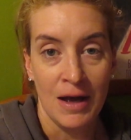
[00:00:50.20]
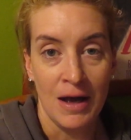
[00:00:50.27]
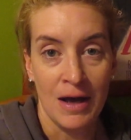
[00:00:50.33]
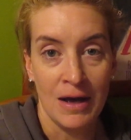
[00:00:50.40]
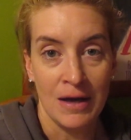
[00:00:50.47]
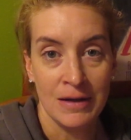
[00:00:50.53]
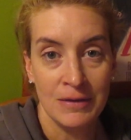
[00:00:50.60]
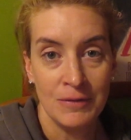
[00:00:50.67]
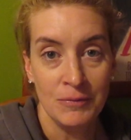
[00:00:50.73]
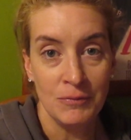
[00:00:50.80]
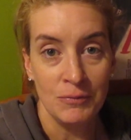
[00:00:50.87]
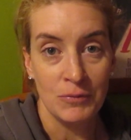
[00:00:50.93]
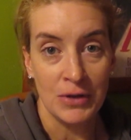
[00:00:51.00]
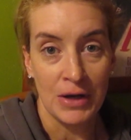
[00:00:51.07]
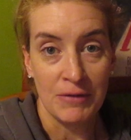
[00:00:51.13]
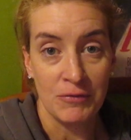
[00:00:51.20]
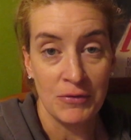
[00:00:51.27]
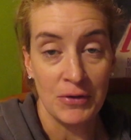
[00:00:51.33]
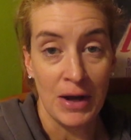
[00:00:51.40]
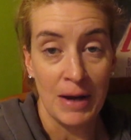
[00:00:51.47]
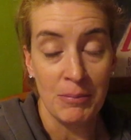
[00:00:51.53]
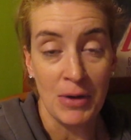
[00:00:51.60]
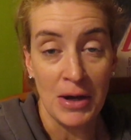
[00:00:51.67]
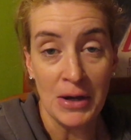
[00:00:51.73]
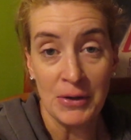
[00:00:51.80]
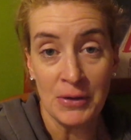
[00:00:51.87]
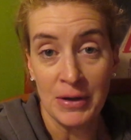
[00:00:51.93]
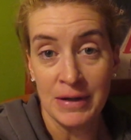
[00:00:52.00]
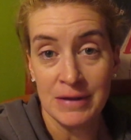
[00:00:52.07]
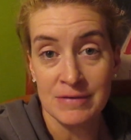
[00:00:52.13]
on whatever I brought
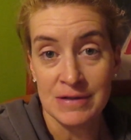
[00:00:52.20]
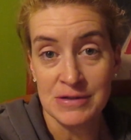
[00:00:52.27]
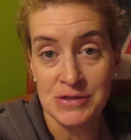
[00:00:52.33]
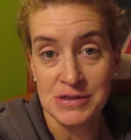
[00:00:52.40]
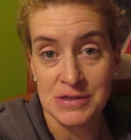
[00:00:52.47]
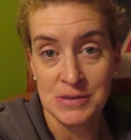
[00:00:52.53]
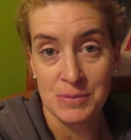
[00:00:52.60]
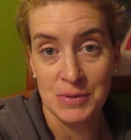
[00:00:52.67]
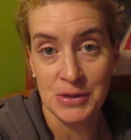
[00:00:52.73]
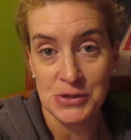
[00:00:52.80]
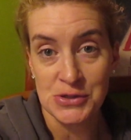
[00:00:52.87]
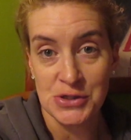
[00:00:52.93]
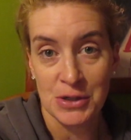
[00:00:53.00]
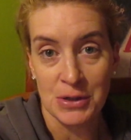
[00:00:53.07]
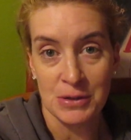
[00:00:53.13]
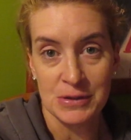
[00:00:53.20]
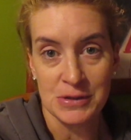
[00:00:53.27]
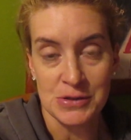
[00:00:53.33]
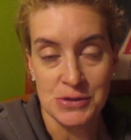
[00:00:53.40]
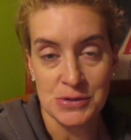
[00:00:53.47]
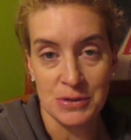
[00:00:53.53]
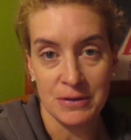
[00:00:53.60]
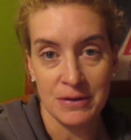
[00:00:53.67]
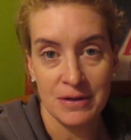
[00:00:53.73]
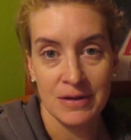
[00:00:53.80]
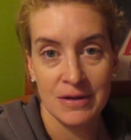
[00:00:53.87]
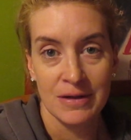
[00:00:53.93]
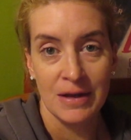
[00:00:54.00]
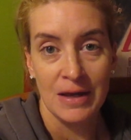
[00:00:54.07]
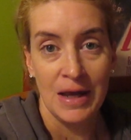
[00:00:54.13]
her in, such as the wheelchair or the stroller.
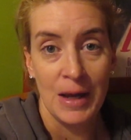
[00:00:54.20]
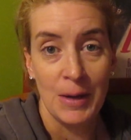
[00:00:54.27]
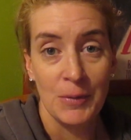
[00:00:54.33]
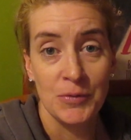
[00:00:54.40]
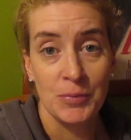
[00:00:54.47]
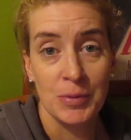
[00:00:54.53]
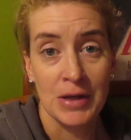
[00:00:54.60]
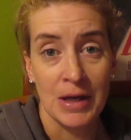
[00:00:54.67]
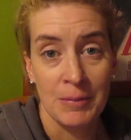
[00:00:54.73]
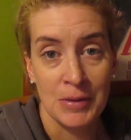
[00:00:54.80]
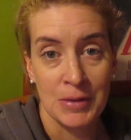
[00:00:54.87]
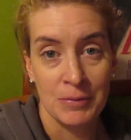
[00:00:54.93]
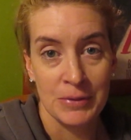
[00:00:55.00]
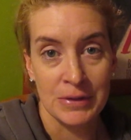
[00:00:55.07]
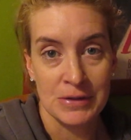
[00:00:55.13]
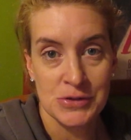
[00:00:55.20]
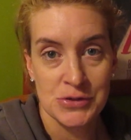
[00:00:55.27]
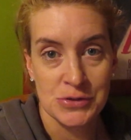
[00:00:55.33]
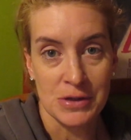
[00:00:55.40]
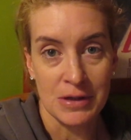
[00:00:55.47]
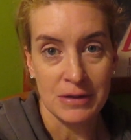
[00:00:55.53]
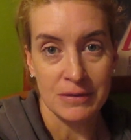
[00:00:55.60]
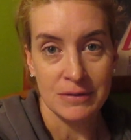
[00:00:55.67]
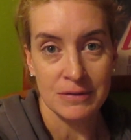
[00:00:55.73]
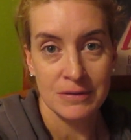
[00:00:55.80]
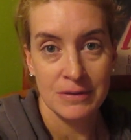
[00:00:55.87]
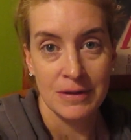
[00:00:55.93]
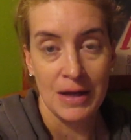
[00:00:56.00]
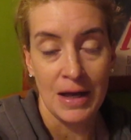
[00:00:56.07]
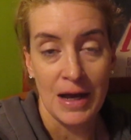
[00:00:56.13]
It was becoming a real struggle.
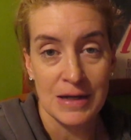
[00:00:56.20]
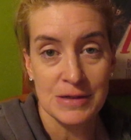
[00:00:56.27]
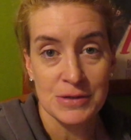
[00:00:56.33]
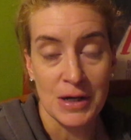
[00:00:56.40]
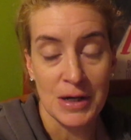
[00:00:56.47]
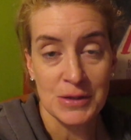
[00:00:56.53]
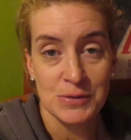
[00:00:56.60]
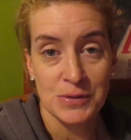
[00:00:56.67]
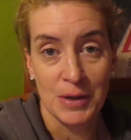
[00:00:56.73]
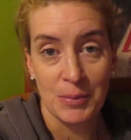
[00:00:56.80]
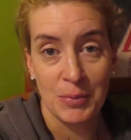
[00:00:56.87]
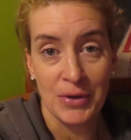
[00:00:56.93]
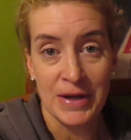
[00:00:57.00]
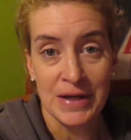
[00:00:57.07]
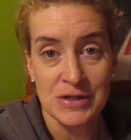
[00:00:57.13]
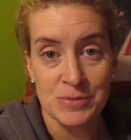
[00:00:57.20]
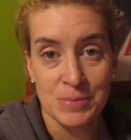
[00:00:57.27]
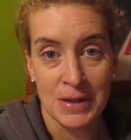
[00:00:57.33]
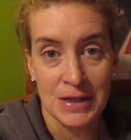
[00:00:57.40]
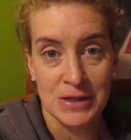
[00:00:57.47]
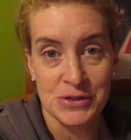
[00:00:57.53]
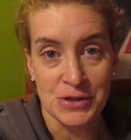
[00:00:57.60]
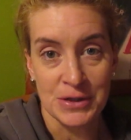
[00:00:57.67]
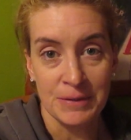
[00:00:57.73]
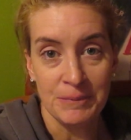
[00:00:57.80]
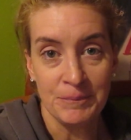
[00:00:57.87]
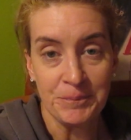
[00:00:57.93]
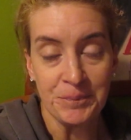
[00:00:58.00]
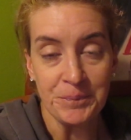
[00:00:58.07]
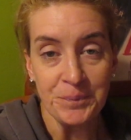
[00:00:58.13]
I talked to our branch manager,
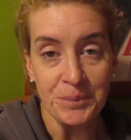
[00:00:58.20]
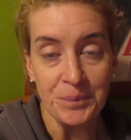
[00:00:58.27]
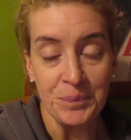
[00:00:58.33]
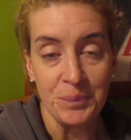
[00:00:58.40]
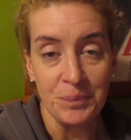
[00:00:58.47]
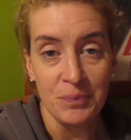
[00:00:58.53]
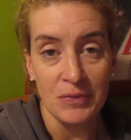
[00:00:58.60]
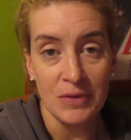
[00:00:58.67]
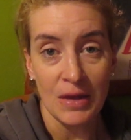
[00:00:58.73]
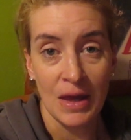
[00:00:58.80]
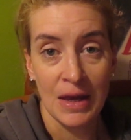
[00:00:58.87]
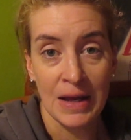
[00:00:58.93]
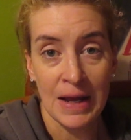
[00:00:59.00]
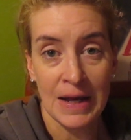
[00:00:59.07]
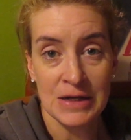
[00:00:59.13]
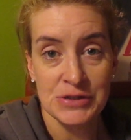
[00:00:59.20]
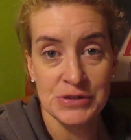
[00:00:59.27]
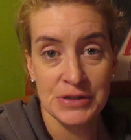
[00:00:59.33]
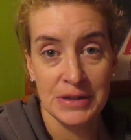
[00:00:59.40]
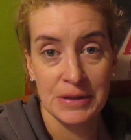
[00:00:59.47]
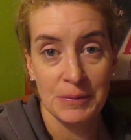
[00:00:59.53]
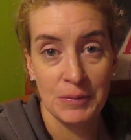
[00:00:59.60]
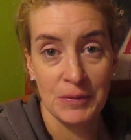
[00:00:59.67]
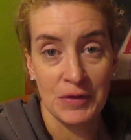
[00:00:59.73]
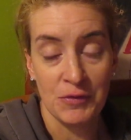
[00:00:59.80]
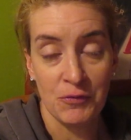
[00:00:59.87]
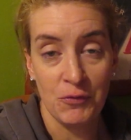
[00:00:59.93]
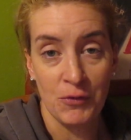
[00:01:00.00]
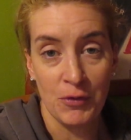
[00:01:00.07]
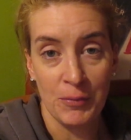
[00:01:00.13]
and actually within
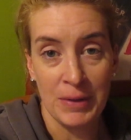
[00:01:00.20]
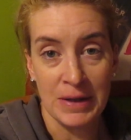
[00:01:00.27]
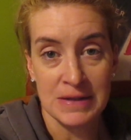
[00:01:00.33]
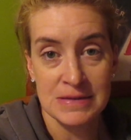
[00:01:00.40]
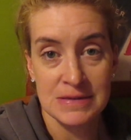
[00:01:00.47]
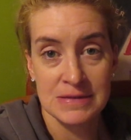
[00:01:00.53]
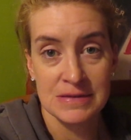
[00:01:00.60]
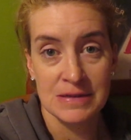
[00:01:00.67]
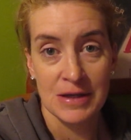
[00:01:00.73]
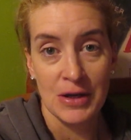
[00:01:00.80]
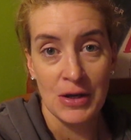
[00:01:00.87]
4 months